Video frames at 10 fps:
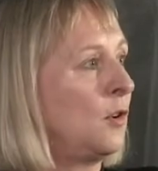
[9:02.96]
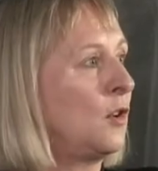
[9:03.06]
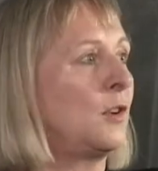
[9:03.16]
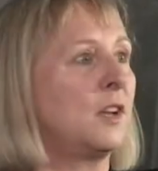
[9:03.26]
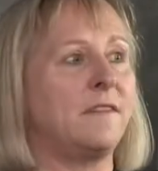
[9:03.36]
on
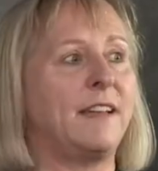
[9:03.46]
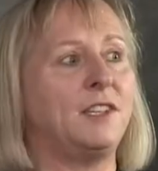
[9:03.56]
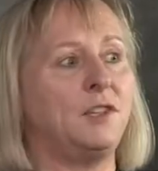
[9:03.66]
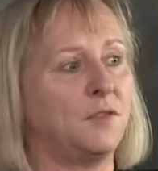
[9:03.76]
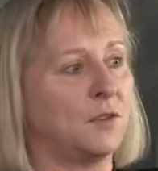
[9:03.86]
gondola
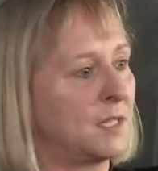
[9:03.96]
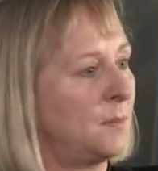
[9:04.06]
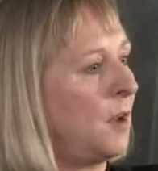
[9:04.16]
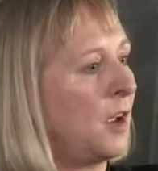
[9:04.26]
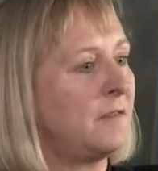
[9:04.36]
end, you've got
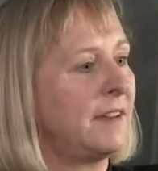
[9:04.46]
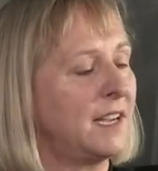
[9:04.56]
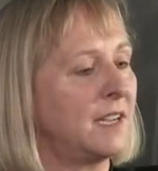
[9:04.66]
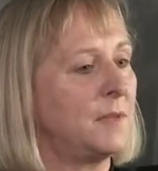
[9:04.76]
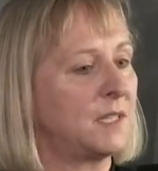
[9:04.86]
supplier
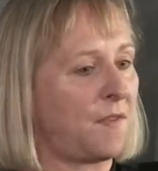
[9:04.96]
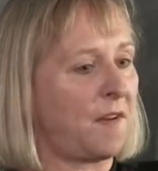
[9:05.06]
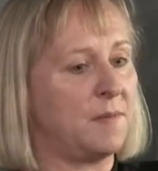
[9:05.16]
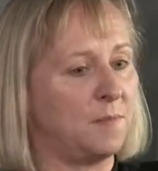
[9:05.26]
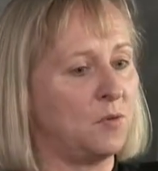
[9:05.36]
income that's
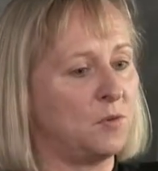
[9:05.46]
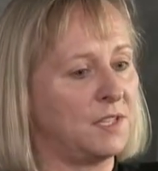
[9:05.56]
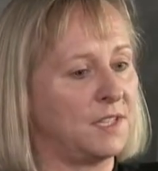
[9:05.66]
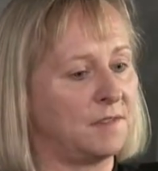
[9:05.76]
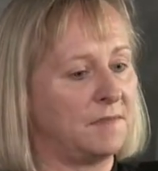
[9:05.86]
very
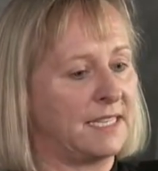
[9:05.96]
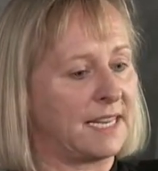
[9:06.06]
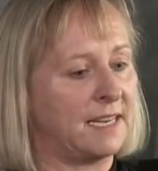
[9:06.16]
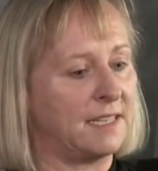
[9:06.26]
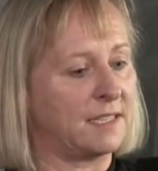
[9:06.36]
important to the
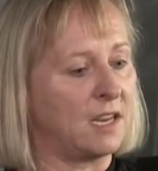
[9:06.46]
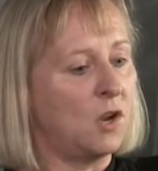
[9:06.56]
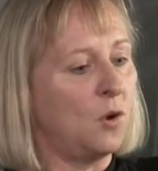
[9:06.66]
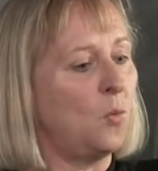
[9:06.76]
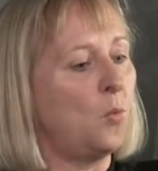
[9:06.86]
retailers.
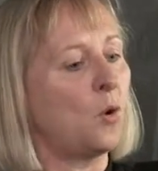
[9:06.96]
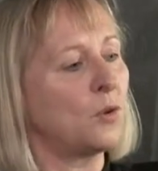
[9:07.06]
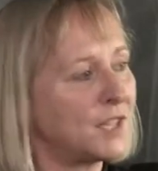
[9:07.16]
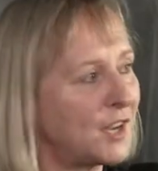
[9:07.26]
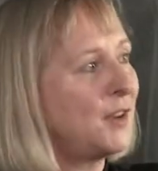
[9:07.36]

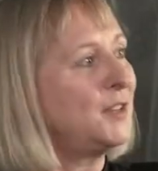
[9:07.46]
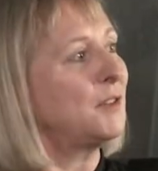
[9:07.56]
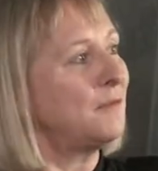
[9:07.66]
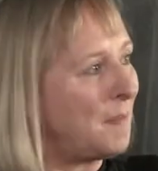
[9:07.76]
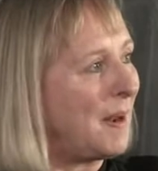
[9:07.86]
What's going
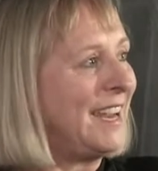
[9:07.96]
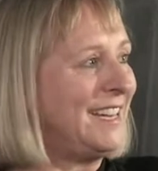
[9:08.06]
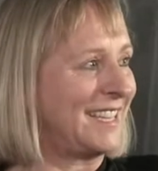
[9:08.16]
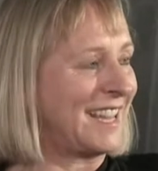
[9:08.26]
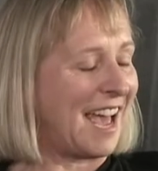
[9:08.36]
to
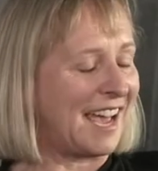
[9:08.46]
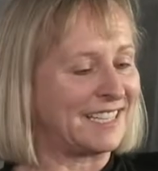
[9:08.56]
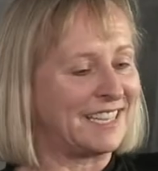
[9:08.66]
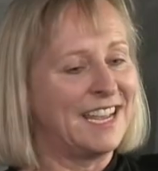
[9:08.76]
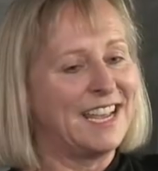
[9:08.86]
replace that?
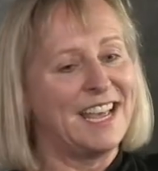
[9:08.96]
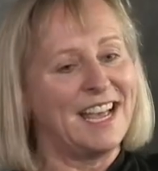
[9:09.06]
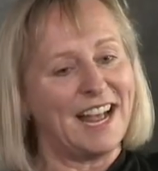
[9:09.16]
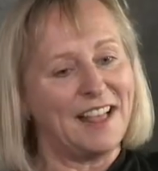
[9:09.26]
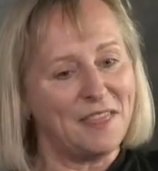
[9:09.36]

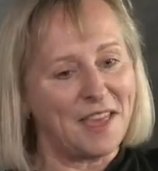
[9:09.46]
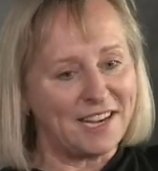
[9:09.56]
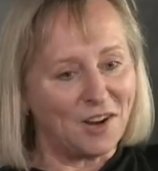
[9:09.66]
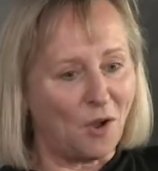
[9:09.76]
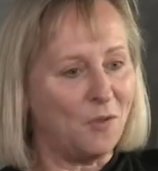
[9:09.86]
And
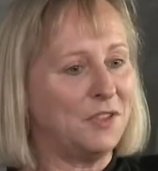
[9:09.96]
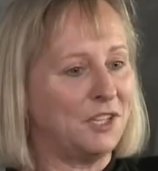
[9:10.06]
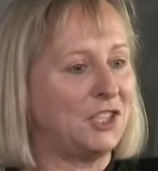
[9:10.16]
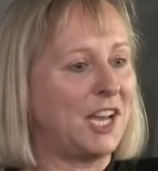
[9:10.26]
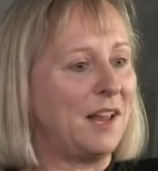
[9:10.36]
then on the
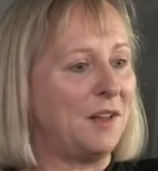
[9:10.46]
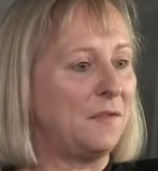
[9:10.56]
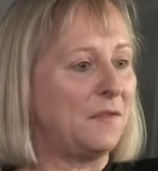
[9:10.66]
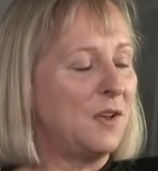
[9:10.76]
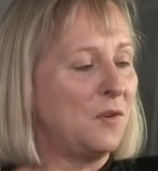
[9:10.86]

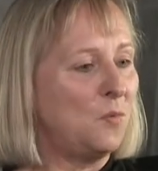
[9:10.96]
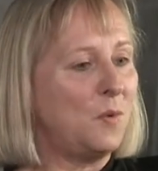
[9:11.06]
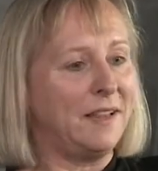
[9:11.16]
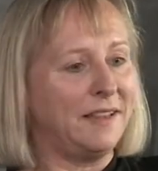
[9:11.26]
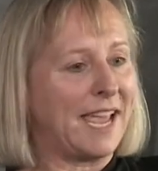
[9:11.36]
shelf,
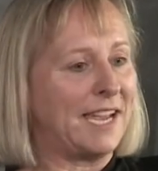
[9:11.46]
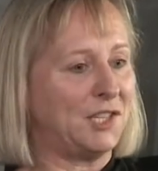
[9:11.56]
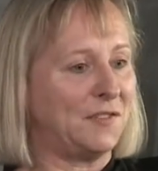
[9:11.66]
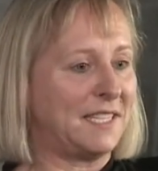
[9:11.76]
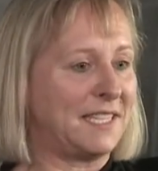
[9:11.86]
will the
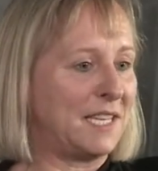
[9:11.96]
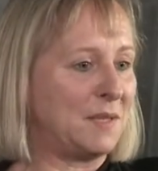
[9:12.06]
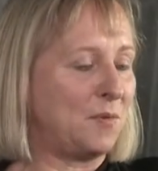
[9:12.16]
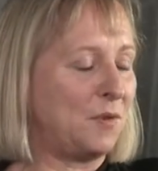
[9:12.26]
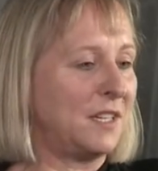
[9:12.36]

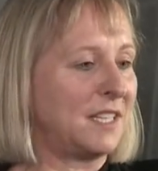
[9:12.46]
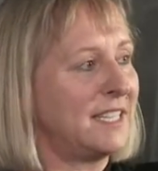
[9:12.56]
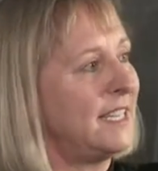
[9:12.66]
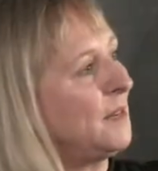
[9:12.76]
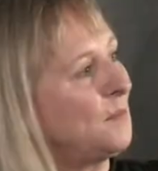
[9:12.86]
HFSS products
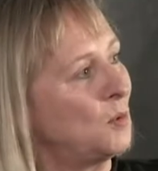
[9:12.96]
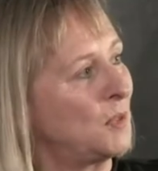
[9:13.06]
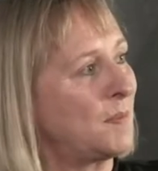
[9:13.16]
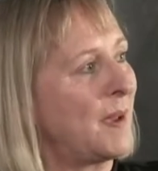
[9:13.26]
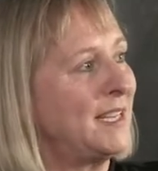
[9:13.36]
need more
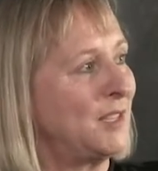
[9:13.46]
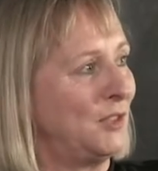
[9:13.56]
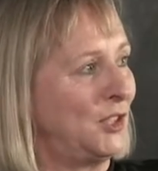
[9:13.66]
space on